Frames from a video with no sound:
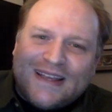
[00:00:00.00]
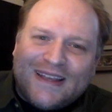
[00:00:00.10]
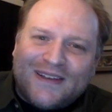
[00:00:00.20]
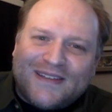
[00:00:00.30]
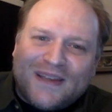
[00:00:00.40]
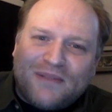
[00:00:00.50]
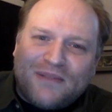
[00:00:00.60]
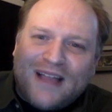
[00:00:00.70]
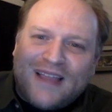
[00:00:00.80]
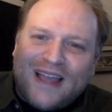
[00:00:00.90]
some
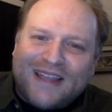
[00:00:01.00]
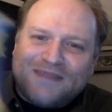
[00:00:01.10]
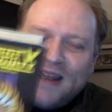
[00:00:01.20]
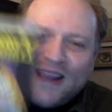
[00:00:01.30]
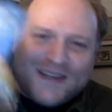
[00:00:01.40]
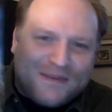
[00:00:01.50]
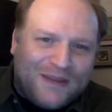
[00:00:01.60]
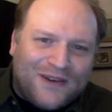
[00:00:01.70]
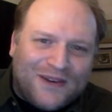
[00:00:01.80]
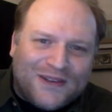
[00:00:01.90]
plot lines might actually be
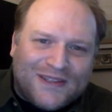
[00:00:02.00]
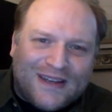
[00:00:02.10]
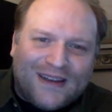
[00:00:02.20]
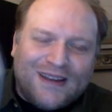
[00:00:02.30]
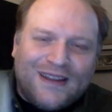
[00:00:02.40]
introduced in